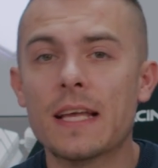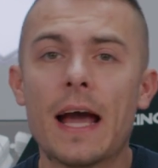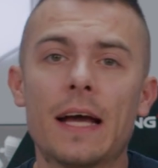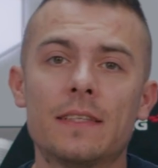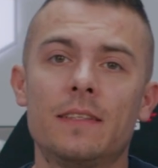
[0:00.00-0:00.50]

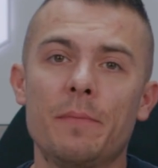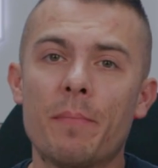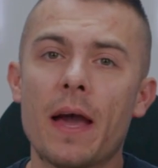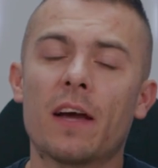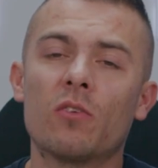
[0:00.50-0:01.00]
at the
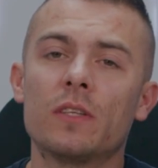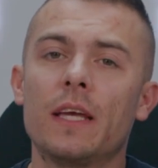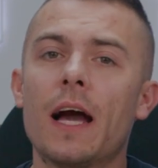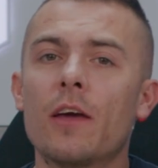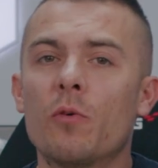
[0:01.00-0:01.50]
back on
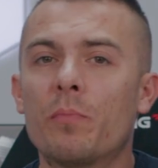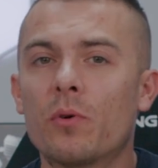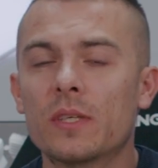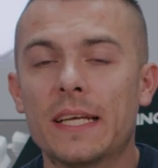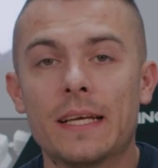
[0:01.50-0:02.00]
the I/O
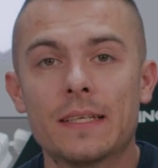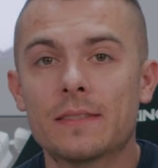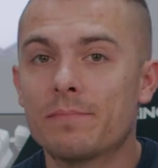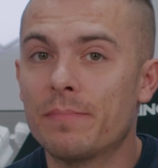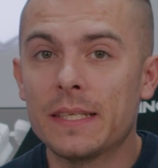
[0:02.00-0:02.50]
port
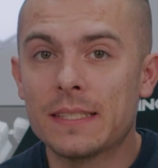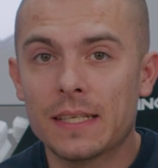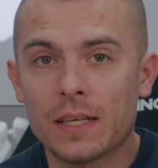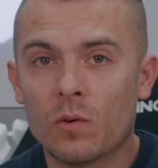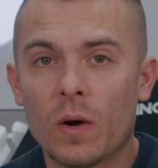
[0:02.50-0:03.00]
is
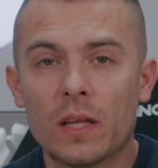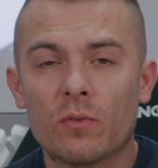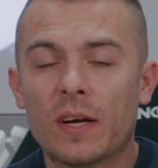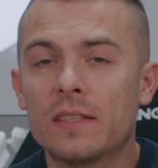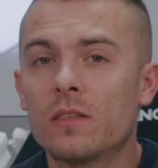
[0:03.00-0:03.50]
basically quite all right.